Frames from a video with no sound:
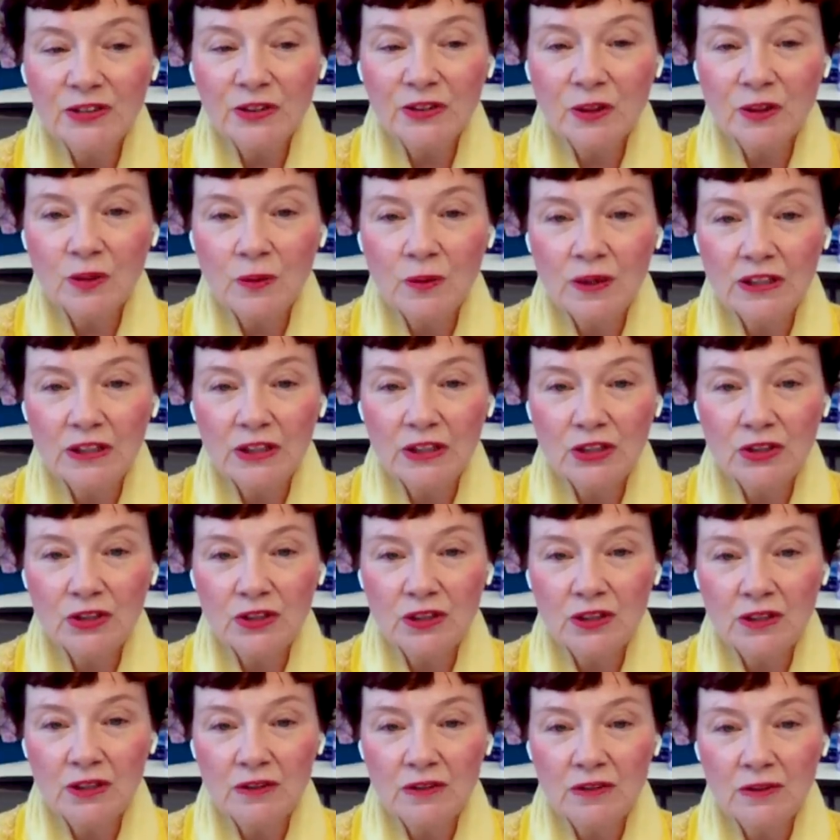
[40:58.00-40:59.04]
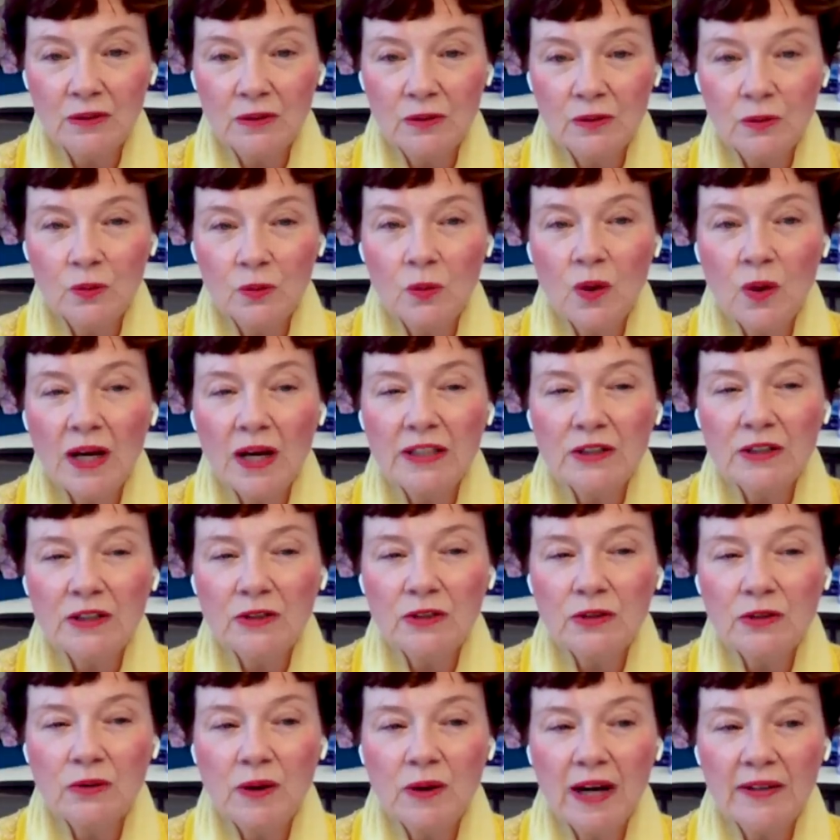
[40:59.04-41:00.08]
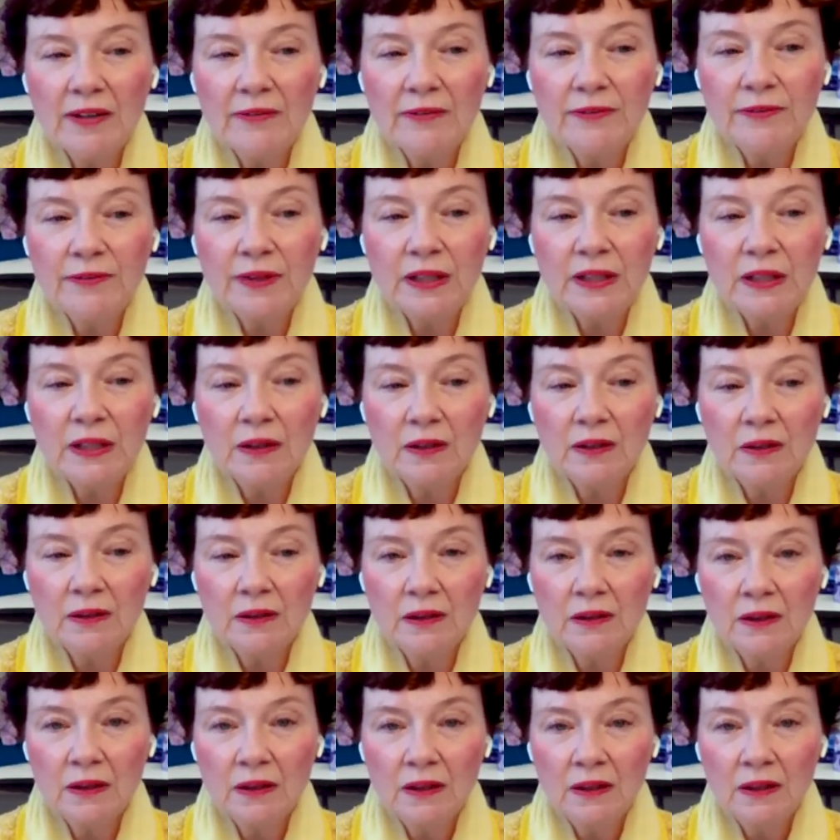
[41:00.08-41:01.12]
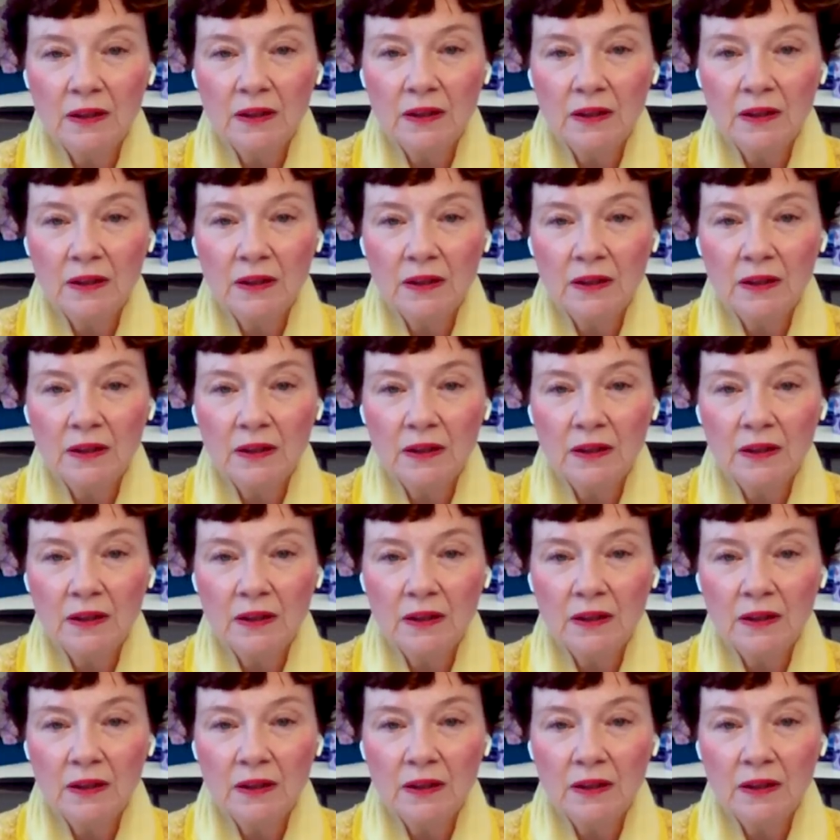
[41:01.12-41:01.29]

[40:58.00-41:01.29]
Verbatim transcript: Ask the question what do I feel?